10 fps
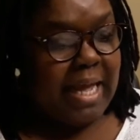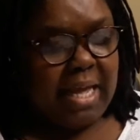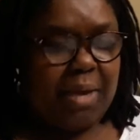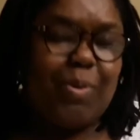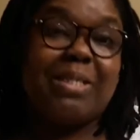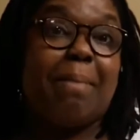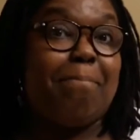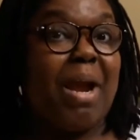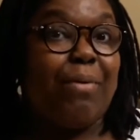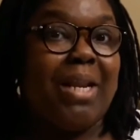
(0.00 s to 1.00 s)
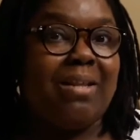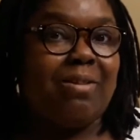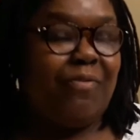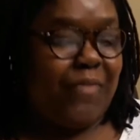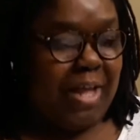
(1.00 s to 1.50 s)
He was a merry
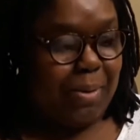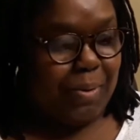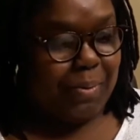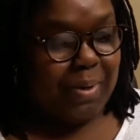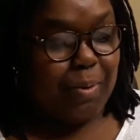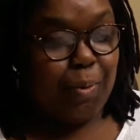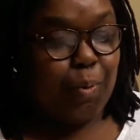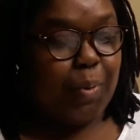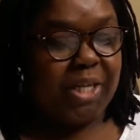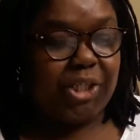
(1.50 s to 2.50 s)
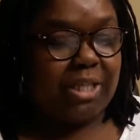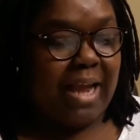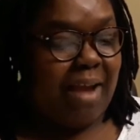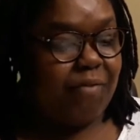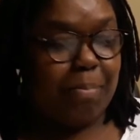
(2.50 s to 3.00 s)
little fellow who wished
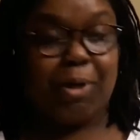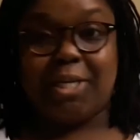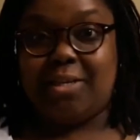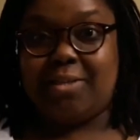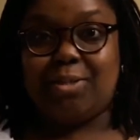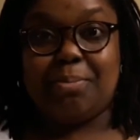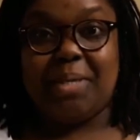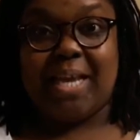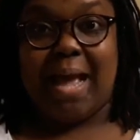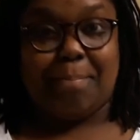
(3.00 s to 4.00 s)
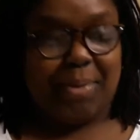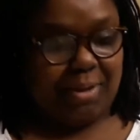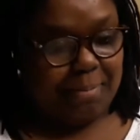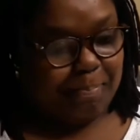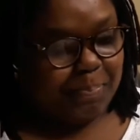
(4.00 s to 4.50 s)
everybody to be happy.